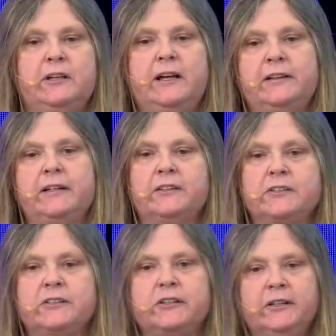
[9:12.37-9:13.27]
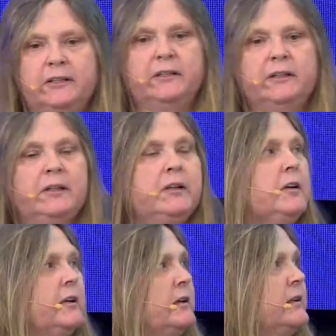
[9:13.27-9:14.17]
identity.
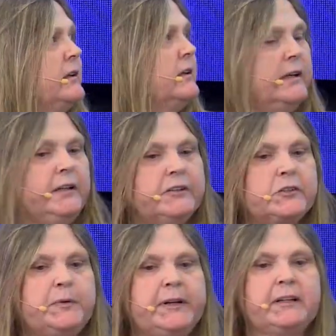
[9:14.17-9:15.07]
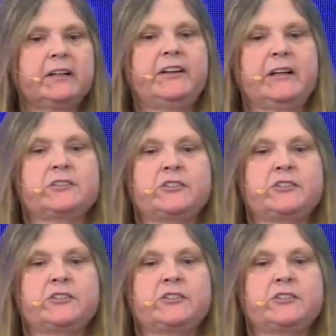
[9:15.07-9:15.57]
They need to bring the next